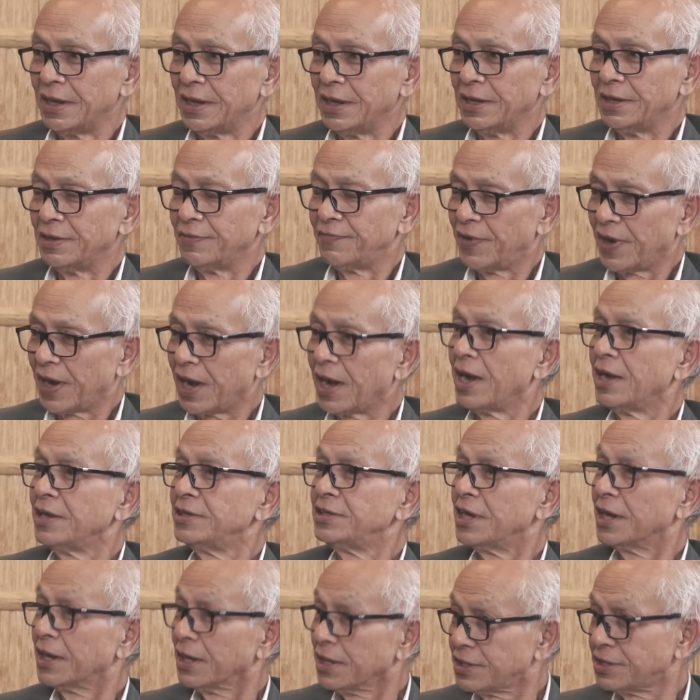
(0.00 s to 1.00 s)
in fact, I
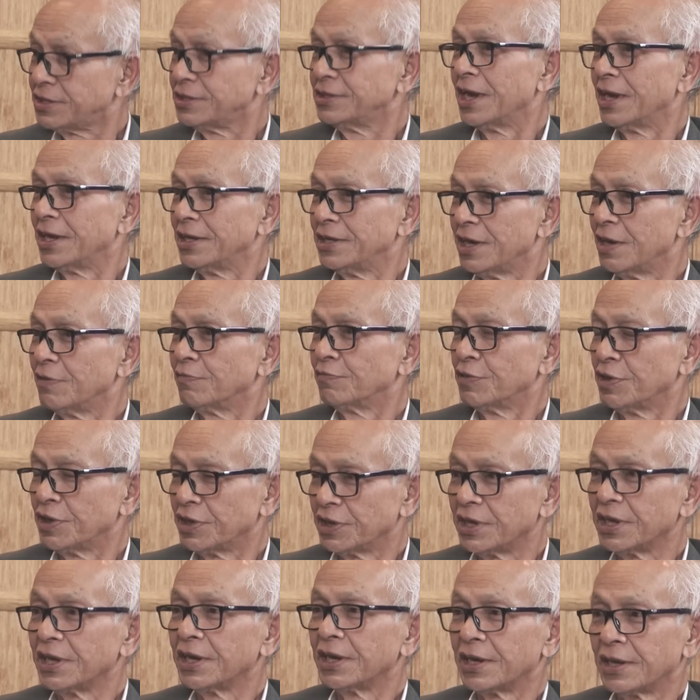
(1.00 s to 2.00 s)
cherish the idea of
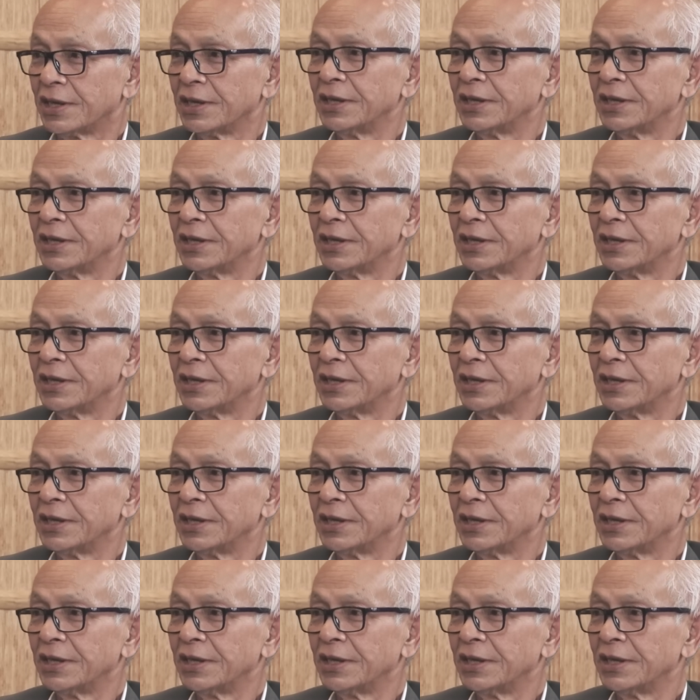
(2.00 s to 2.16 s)
going there.